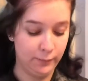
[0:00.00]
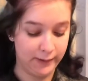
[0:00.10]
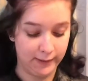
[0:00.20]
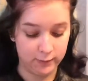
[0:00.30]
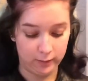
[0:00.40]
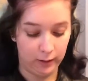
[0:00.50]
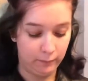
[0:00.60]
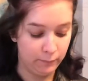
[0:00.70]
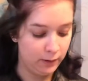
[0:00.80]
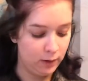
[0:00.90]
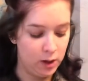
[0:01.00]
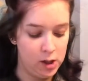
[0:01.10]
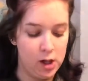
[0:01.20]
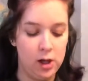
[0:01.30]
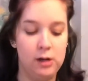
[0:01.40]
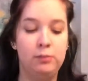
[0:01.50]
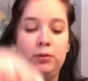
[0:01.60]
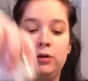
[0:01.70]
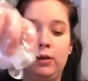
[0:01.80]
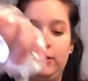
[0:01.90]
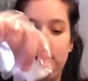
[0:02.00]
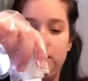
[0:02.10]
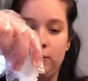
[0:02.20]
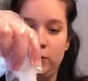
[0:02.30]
That's okay. I poured the